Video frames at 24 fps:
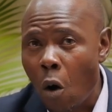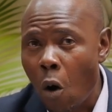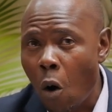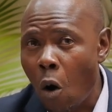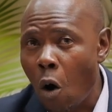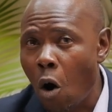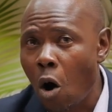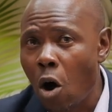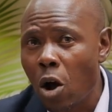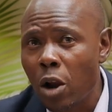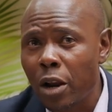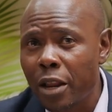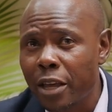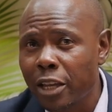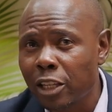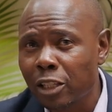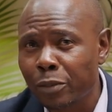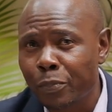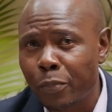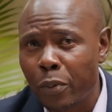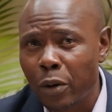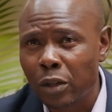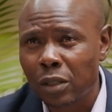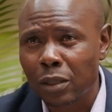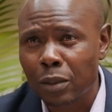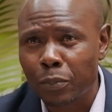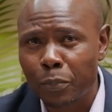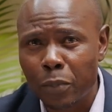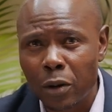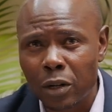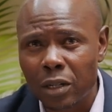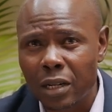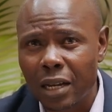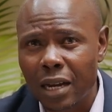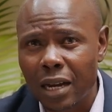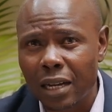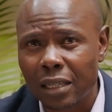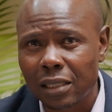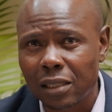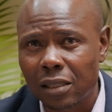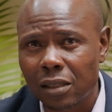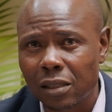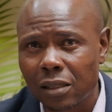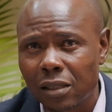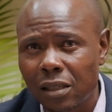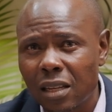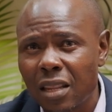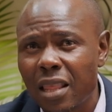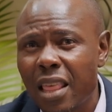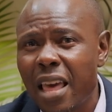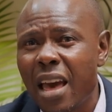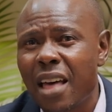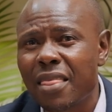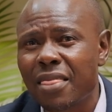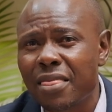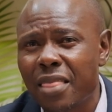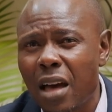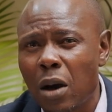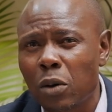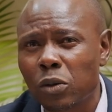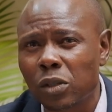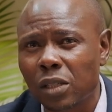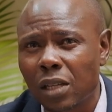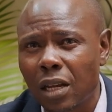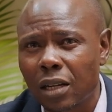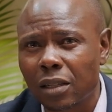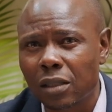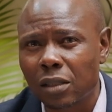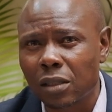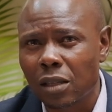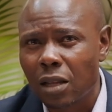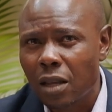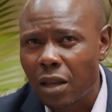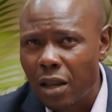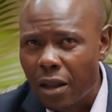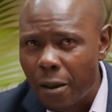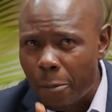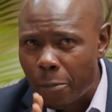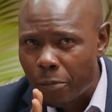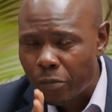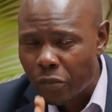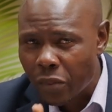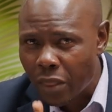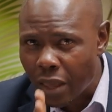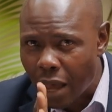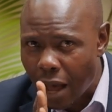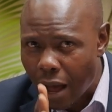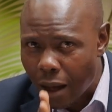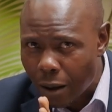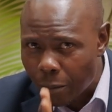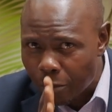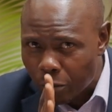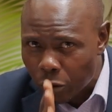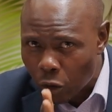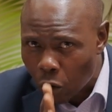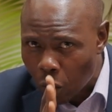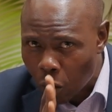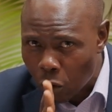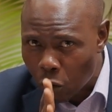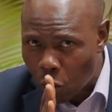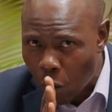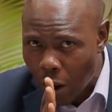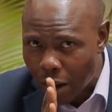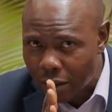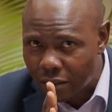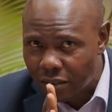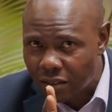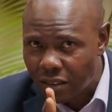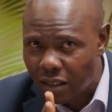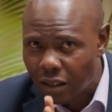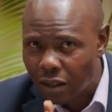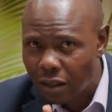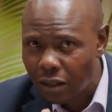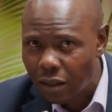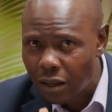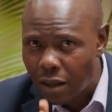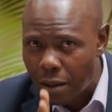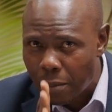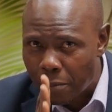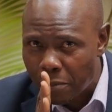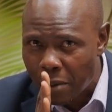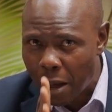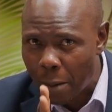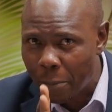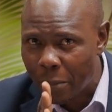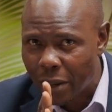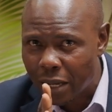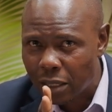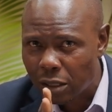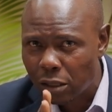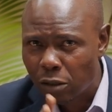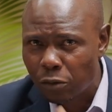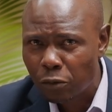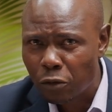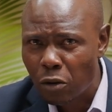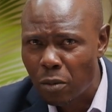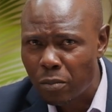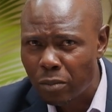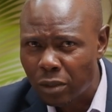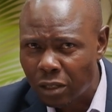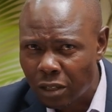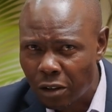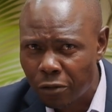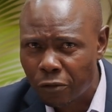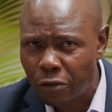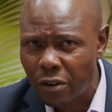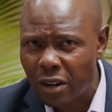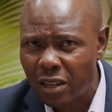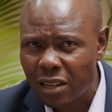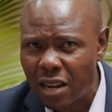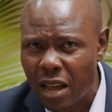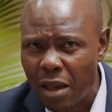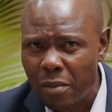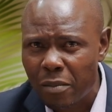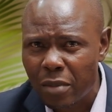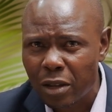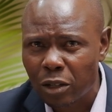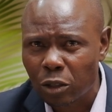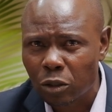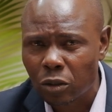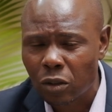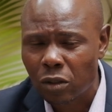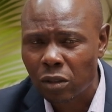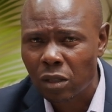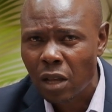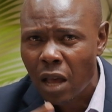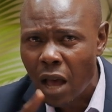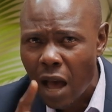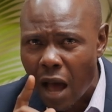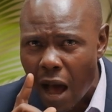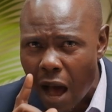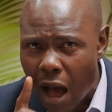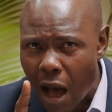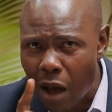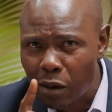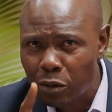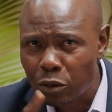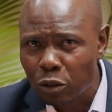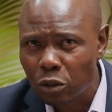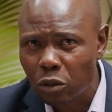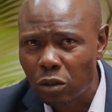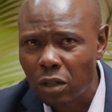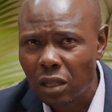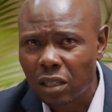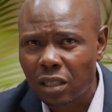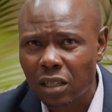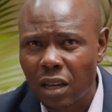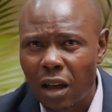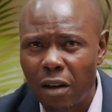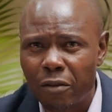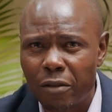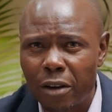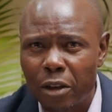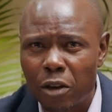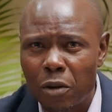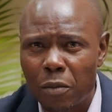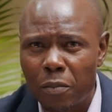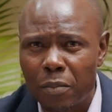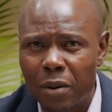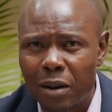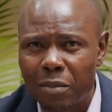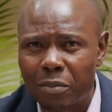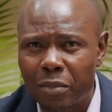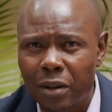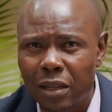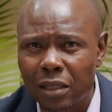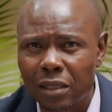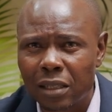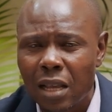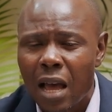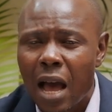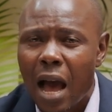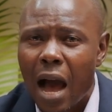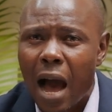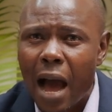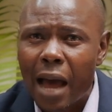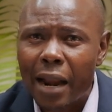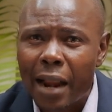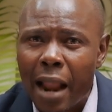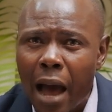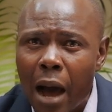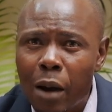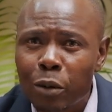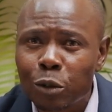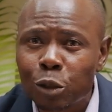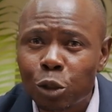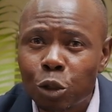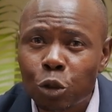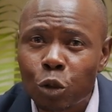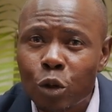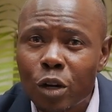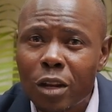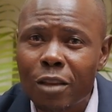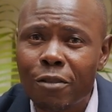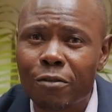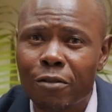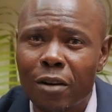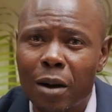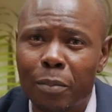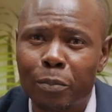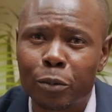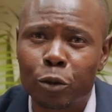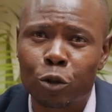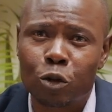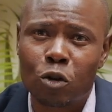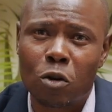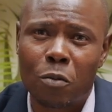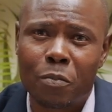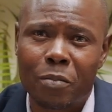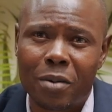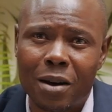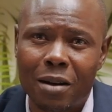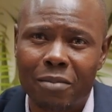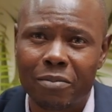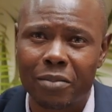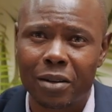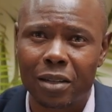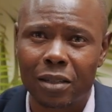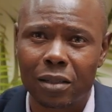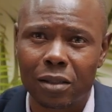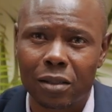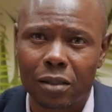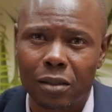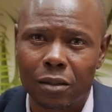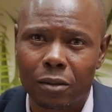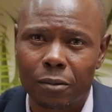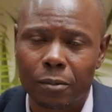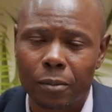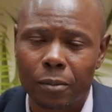All his podcasts, in their thousands, they are on one thing, purpose, from different dimensions. How do you discover your purpose? And how do you live up to your purpose?